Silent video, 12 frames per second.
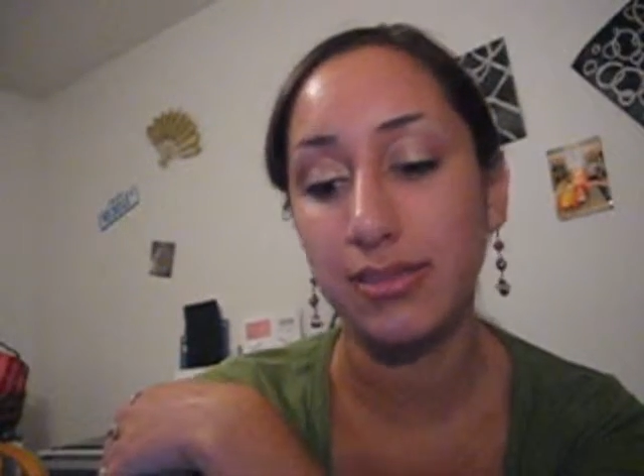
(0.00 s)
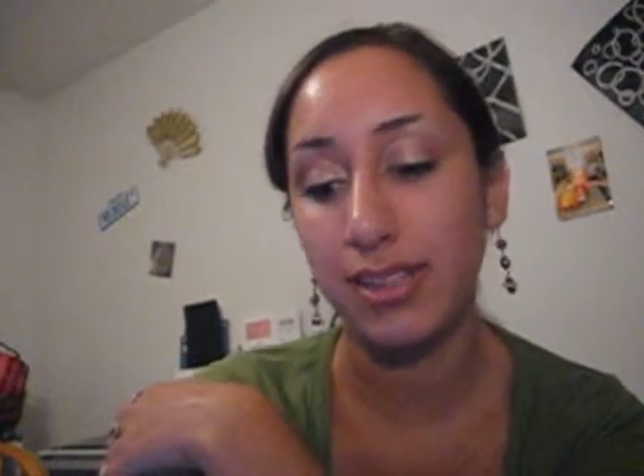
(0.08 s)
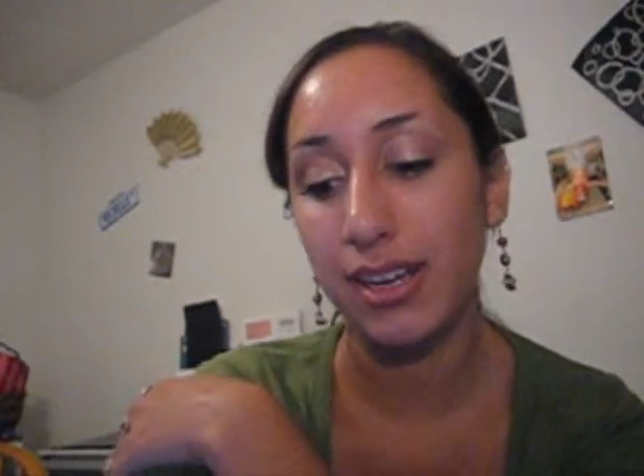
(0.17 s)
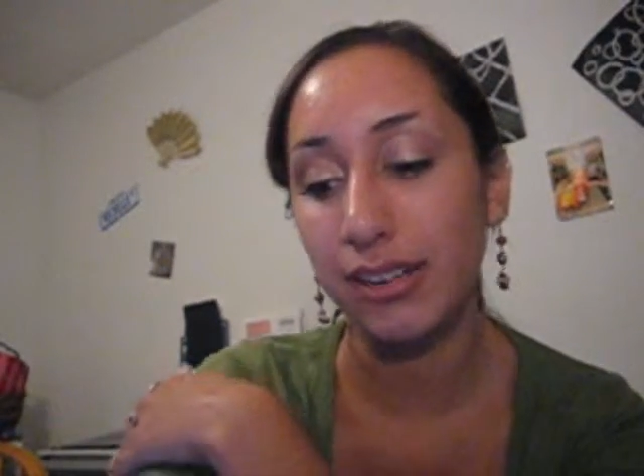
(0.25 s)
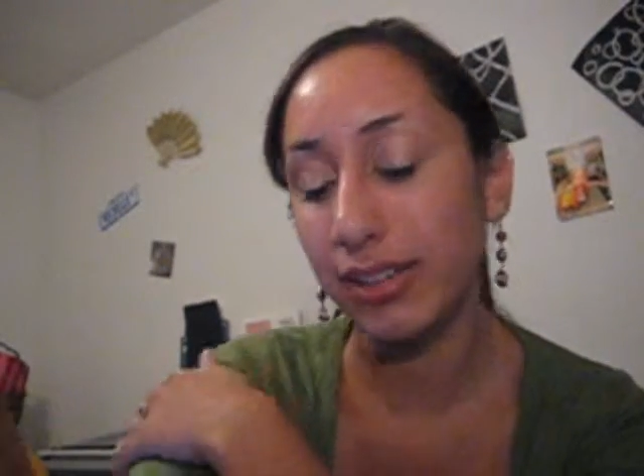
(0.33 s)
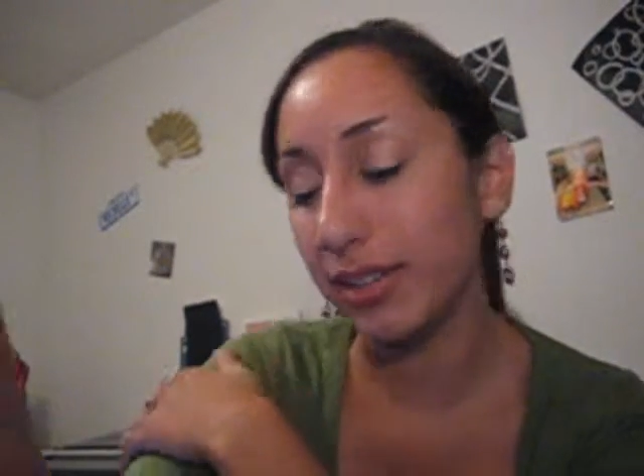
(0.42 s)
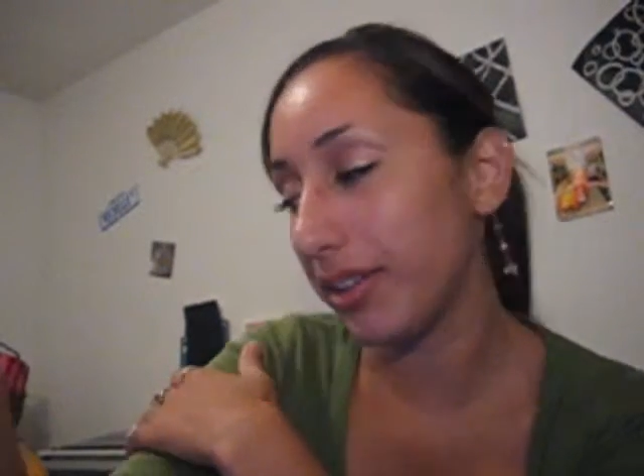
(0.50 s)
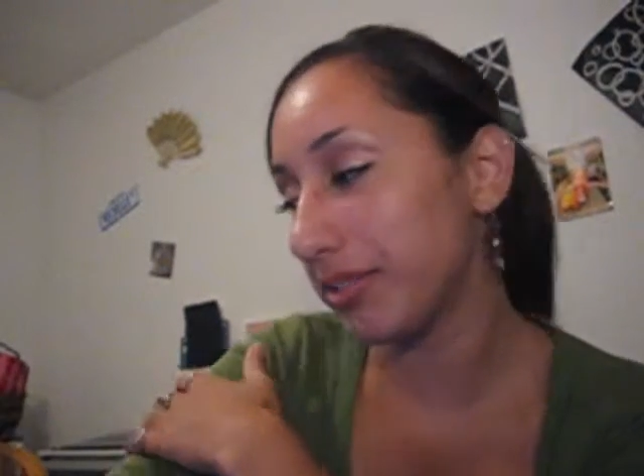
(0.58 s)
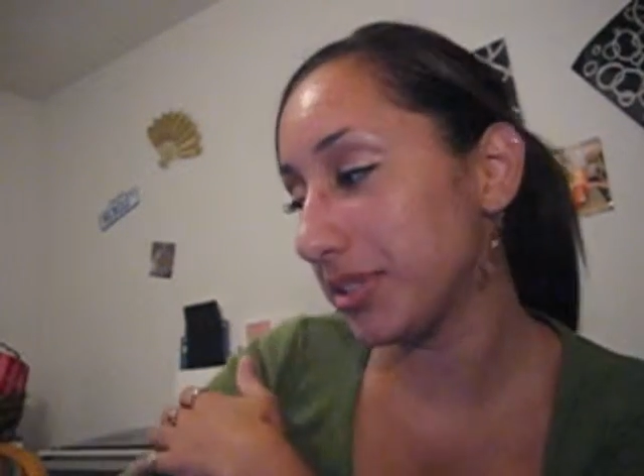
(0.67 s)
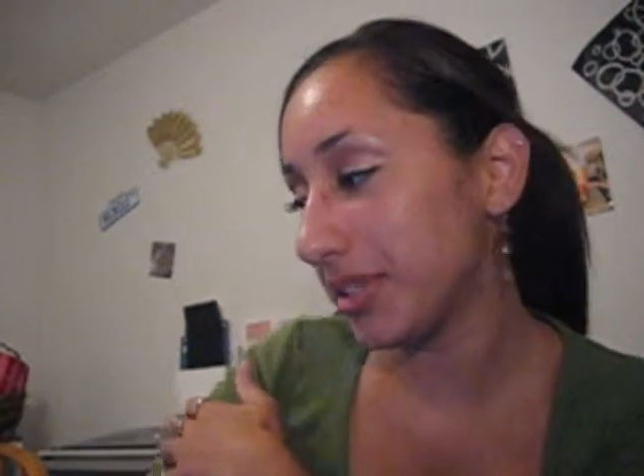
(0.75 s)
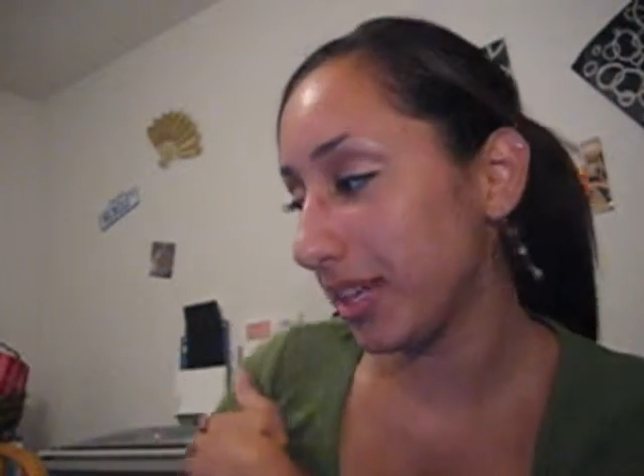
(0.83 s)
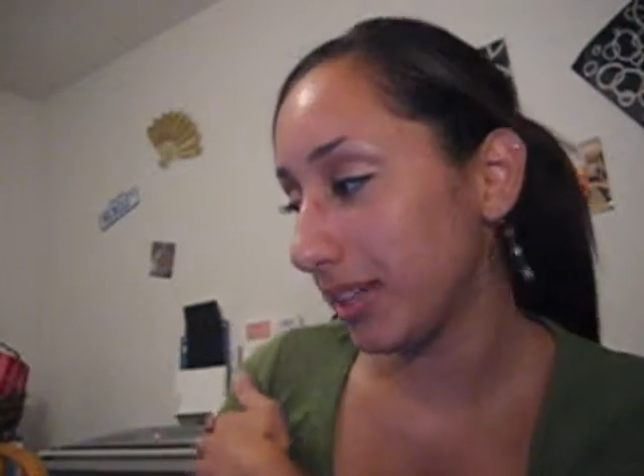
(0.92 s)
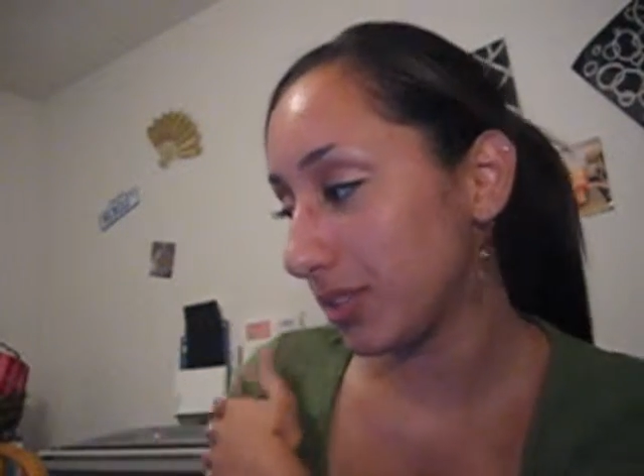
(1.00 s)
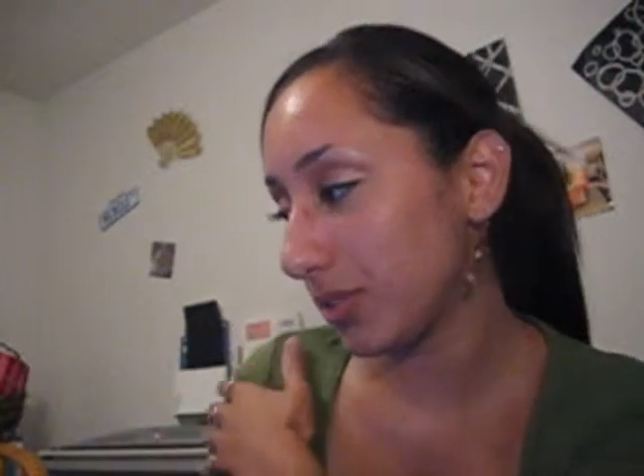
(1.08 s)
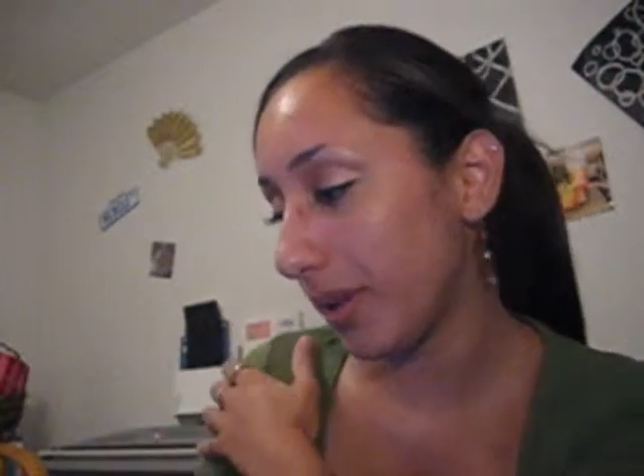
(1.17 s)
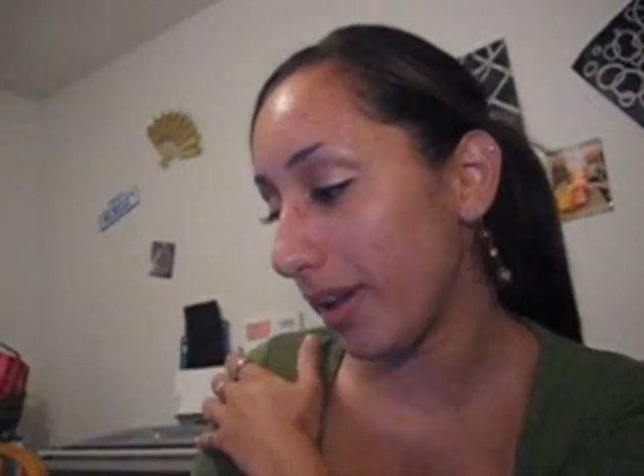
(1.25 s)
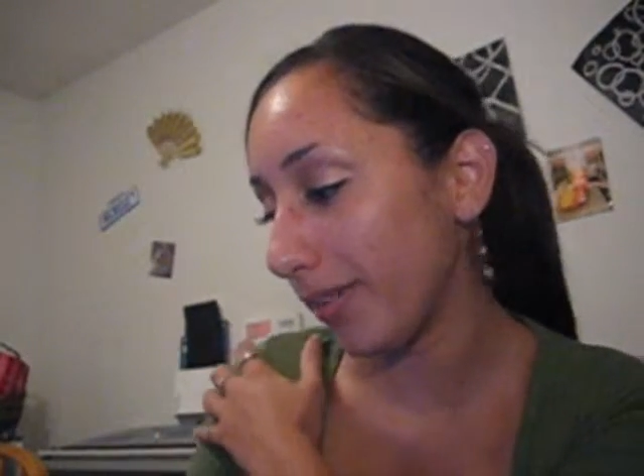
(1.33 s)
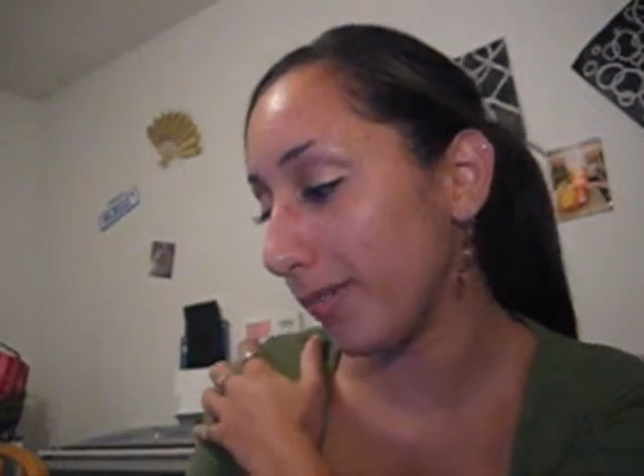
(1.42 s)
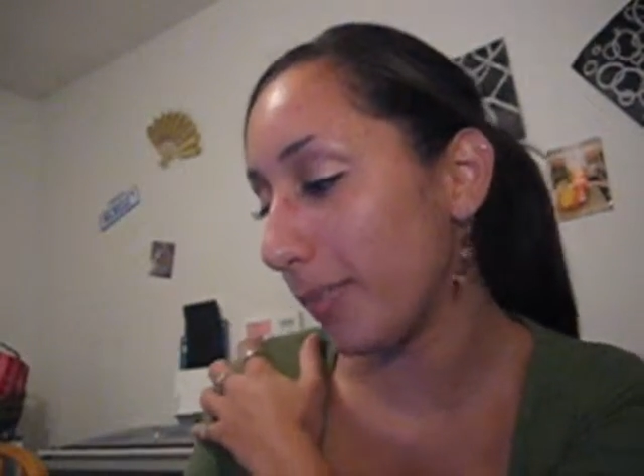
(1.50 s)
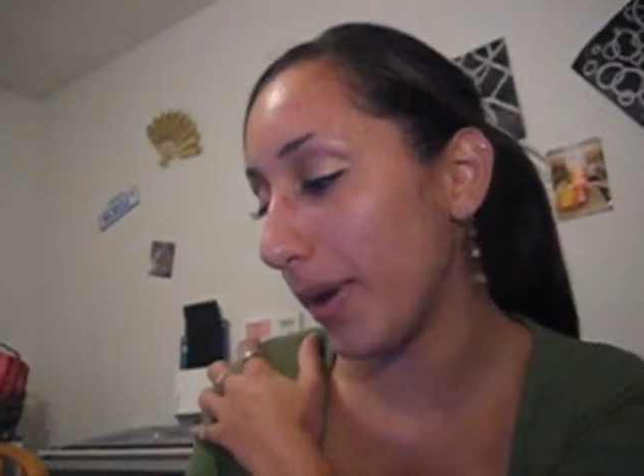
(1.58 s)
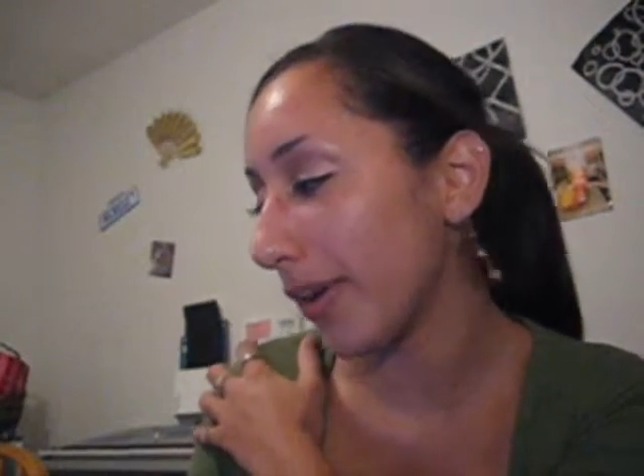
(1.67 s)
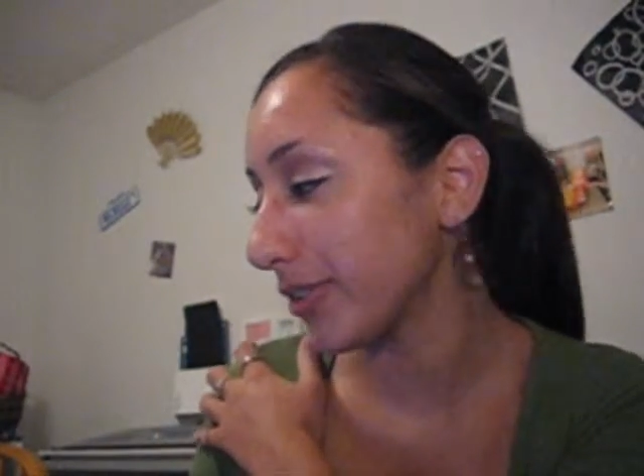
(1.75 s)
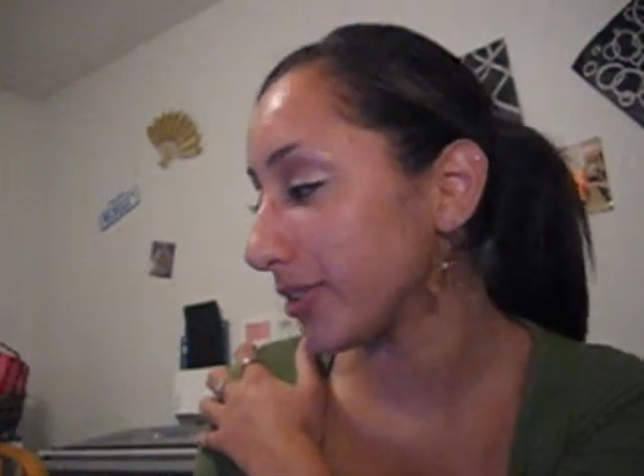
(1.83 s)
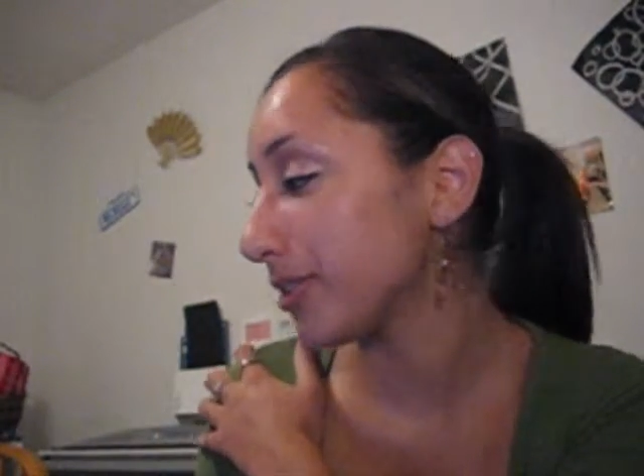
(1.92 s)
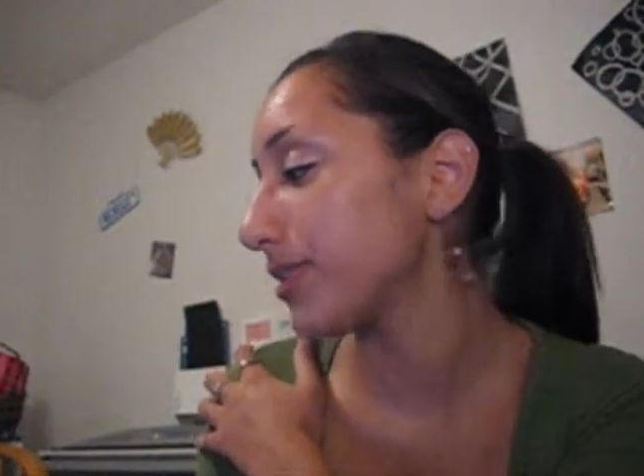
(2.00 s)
I don't know, it was like $12 or